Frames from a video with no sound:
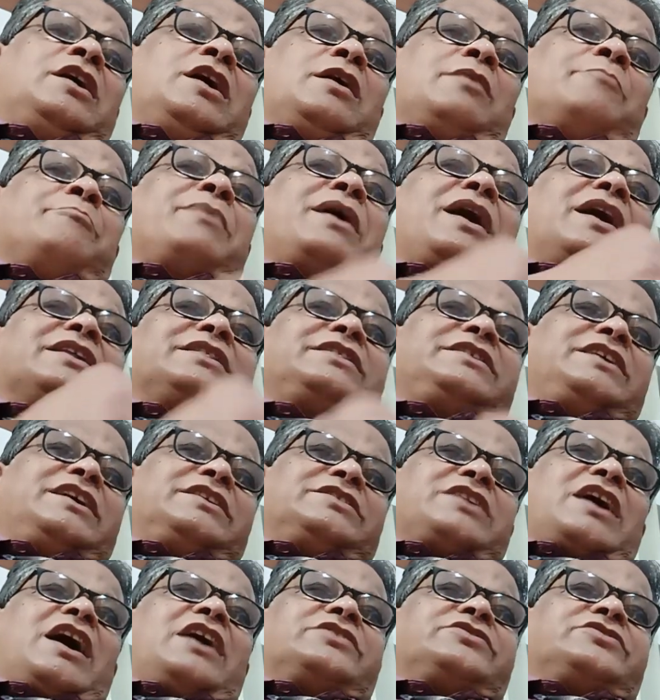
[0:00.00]
Bharatiya
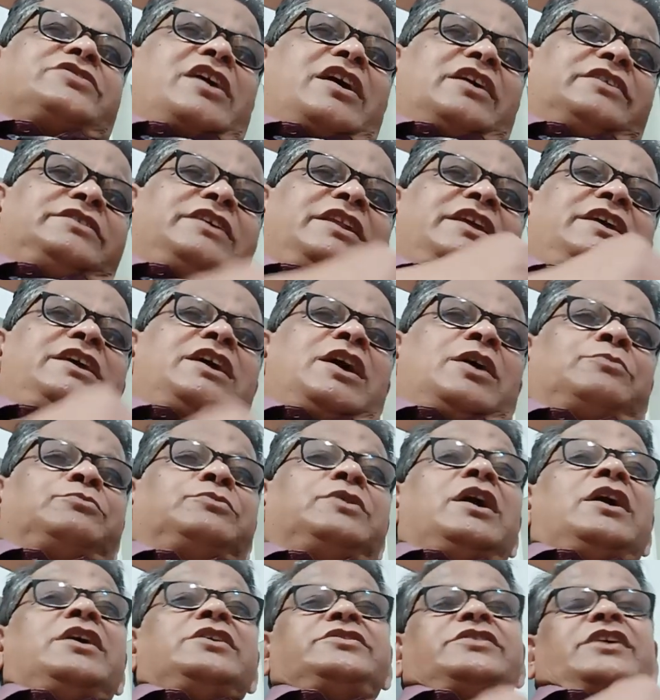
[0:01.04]
Saksha Adhiniyam
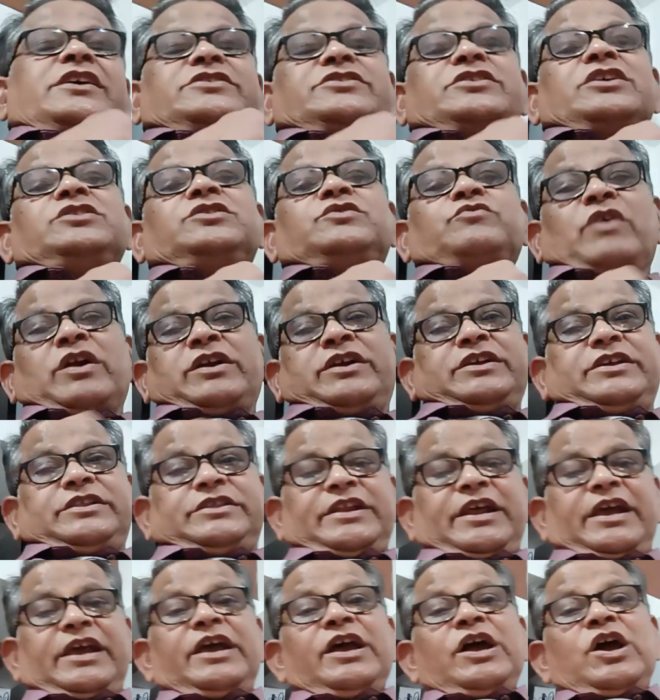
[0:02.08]
section
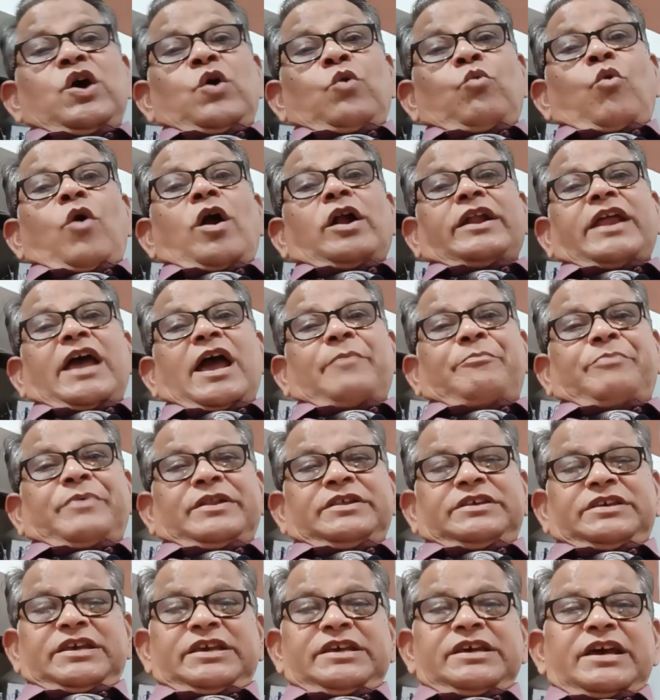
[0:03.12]
23. What
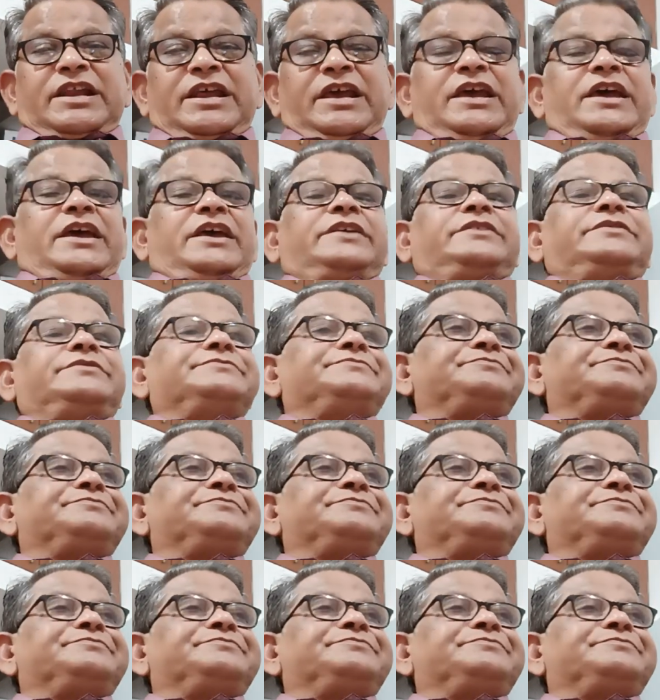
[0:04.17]
happens here is